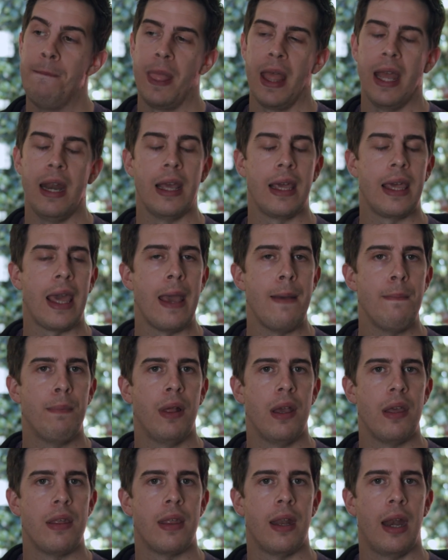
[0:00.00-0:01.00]
in a
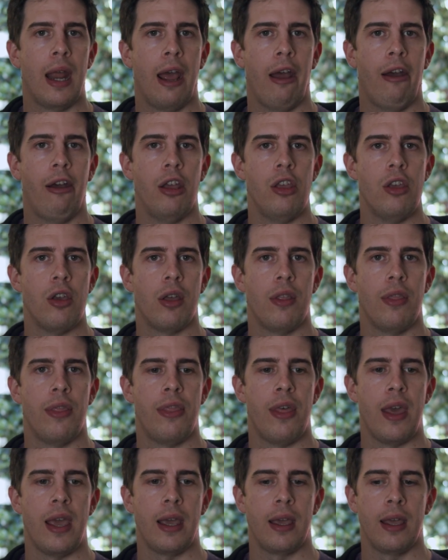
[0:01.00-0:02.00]
gameplay scenario, you can
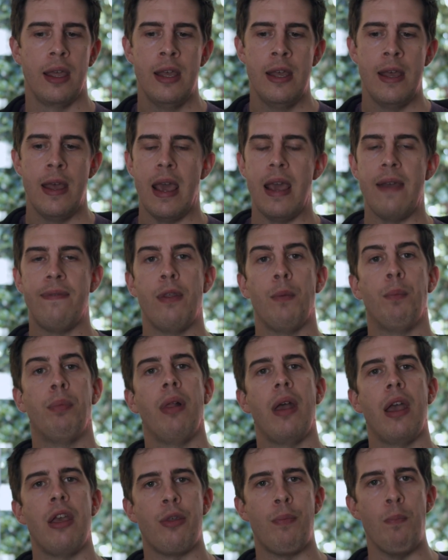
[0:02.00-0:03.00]
think if the
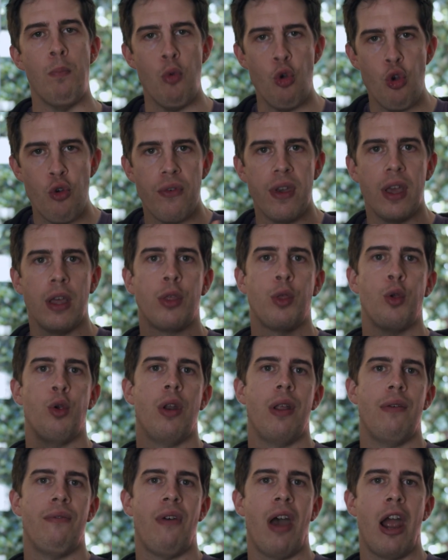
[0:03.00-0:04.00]
player's moving through
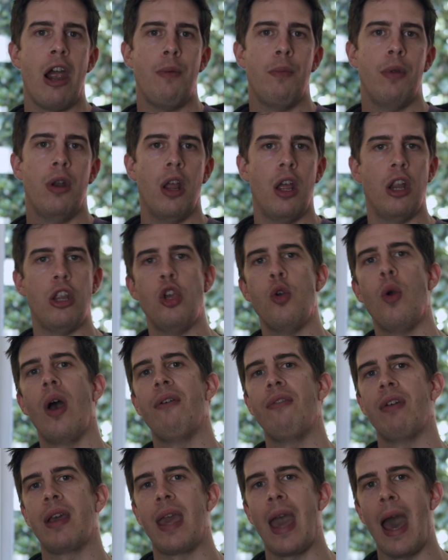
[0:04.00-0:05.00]
an environment and you
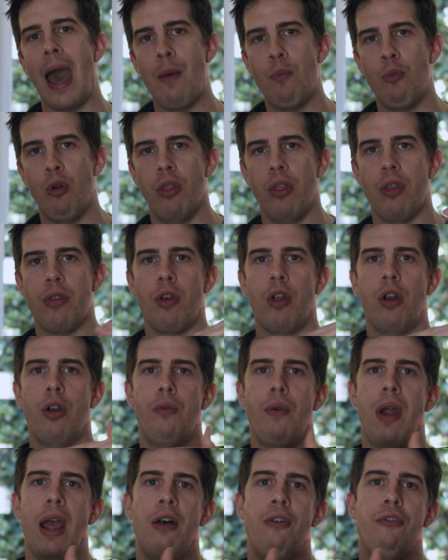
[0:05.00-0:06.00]
have a camera that's on a
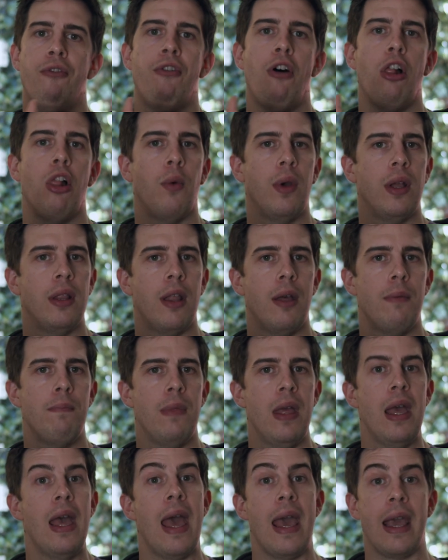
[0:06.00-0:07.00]
rail following
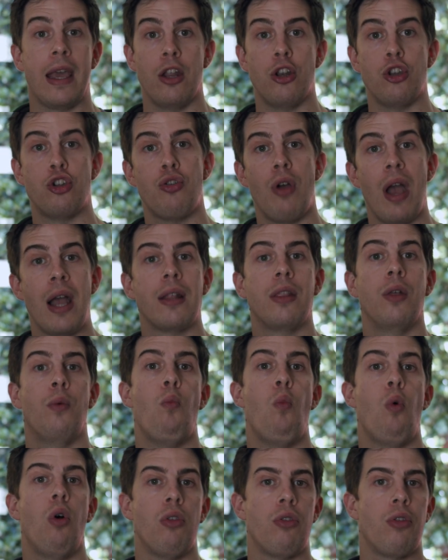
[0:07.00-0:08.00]
them, it can track
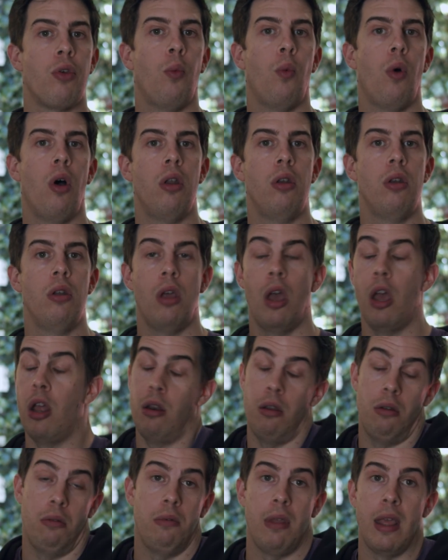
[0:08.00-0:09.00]
them one-to-one,
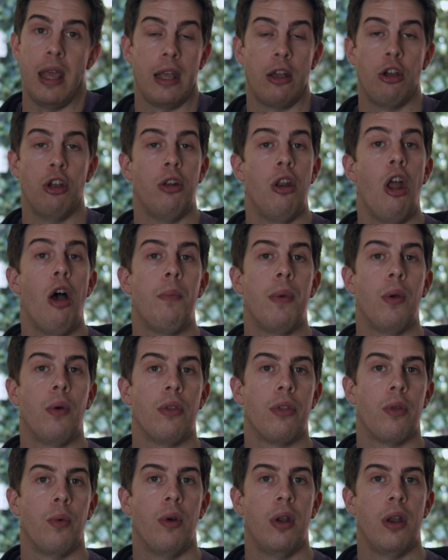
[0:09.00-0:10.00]
and it could not be
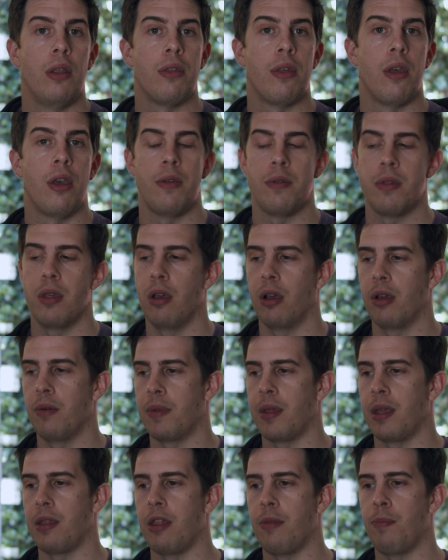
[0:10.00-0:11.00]
one-to-one in certain
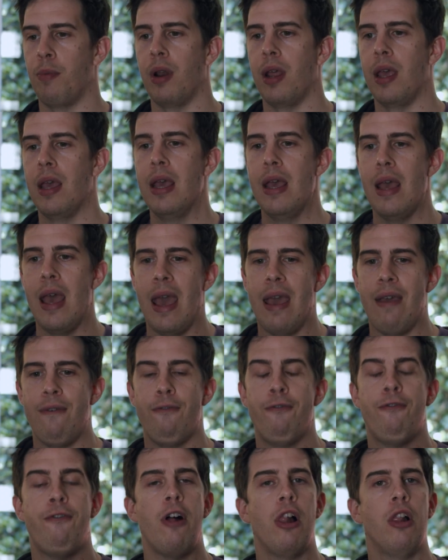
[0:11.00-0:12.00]
circumstances, but it
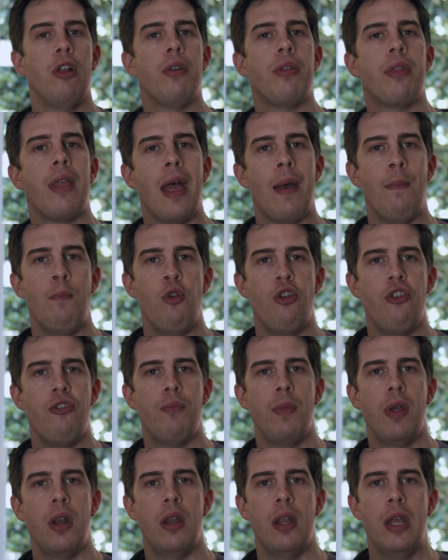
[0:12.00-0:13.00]
follows their
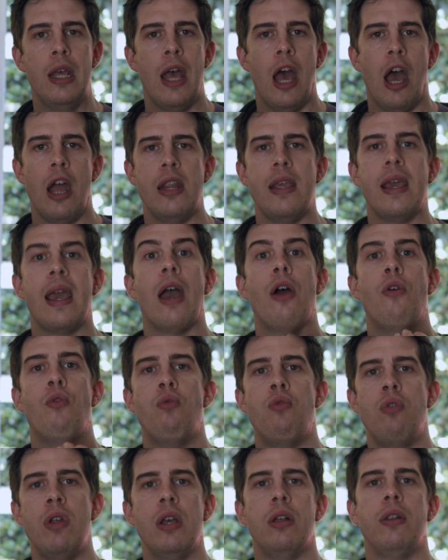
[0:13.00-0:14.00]
movement and you get a
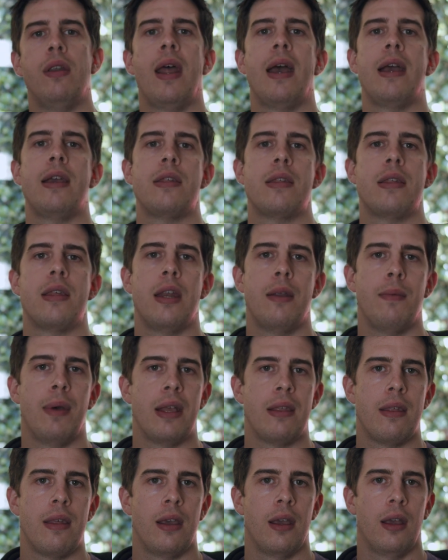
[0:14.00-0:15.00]
real nice
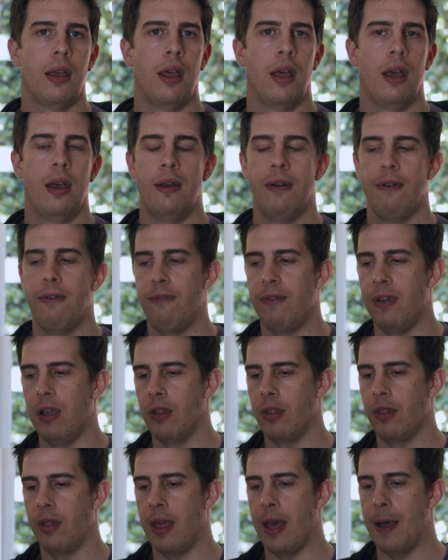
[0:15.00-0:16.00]
cinematic
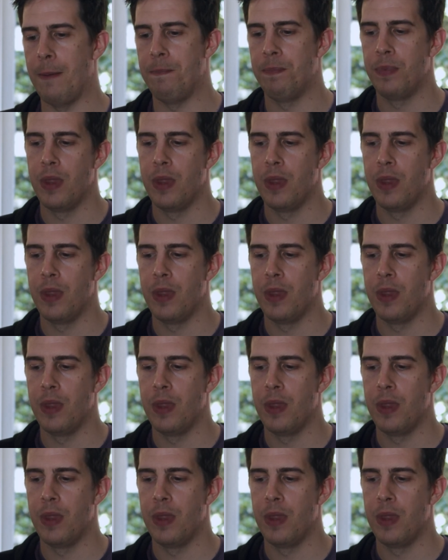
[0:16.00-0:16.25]
feel to that.